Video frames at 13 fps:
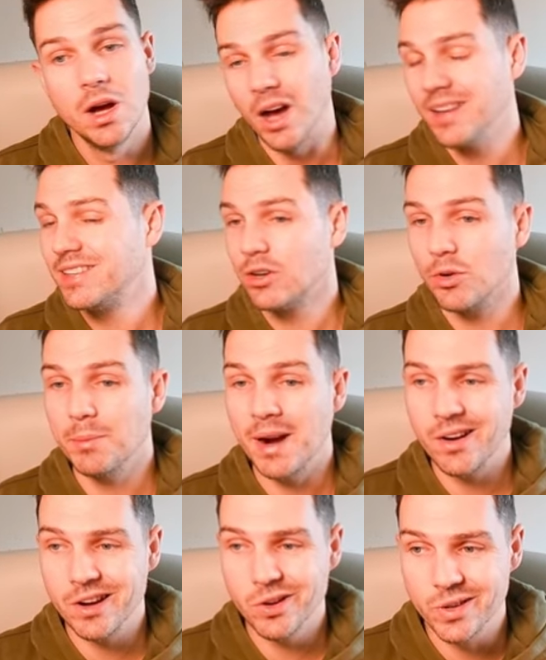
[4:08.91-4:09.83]
I think
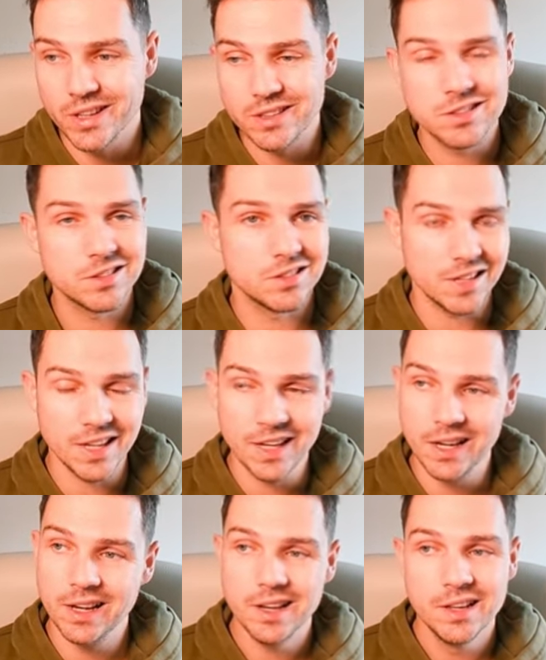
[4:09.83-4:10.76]
Romario is
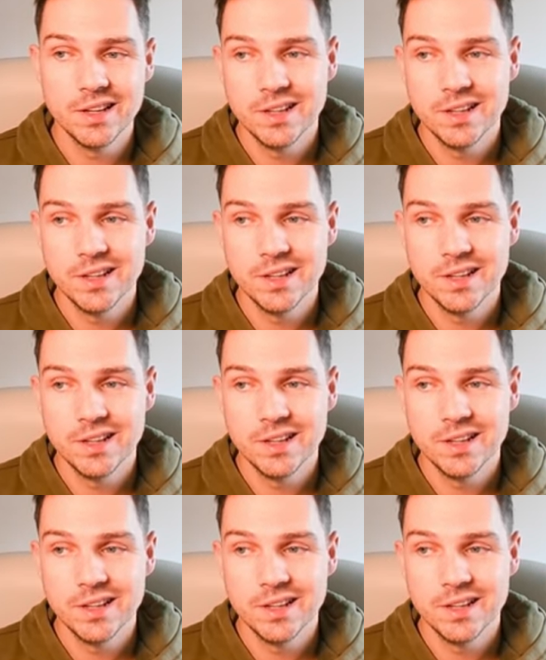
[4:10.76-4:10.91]
still.